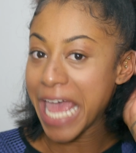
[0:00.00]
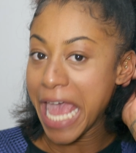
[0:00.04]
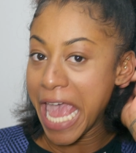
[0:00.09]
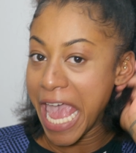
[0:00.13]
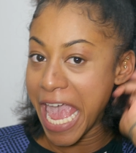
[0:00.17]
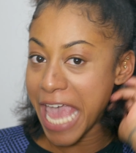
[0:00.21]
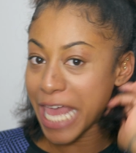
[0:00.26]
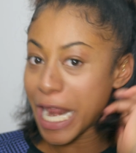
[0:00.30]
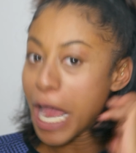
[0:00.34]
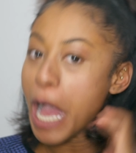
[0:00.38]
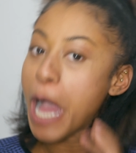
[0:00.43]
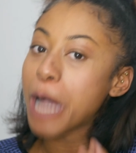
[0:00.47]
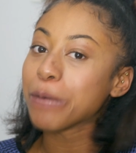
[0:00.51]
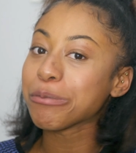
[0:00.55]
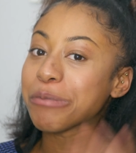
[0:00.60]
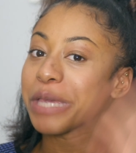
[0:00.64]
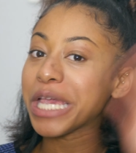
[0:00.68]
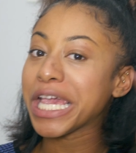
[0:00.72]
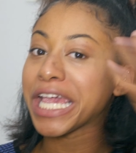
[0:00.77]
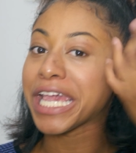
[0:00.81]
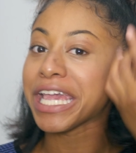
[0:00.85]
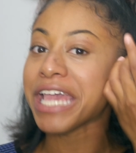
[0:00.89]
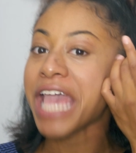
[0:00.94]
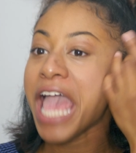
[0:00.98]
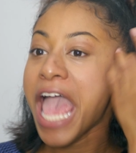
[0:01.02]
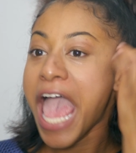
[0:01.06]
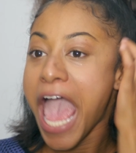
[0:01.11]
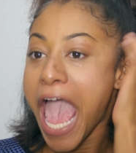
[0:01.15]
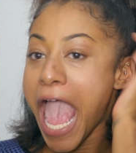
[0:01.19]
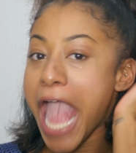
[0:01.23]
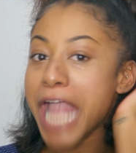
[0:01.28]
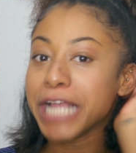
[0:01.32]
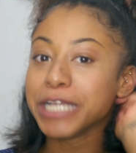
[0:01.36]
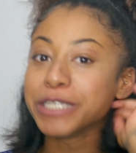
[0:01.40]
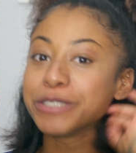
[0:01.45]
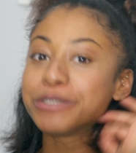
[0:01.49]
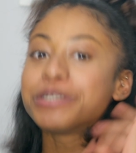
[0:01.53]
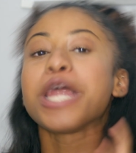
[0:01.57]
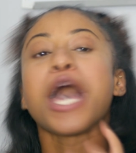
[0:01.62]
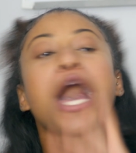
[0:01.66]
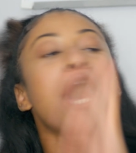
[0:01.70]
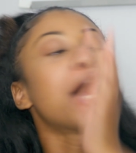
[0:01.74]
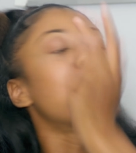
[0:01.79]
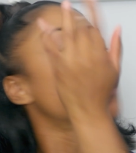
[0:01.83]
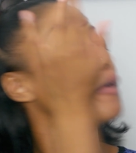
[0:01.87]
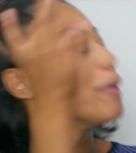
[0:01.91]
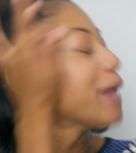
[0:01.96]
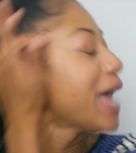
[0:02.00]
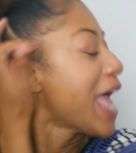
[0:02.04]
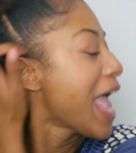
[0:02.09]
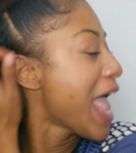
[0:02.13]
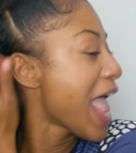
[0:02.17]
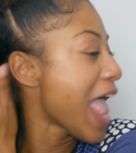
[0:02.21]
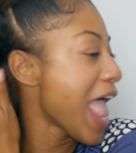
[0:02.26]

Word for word: hit on me and you know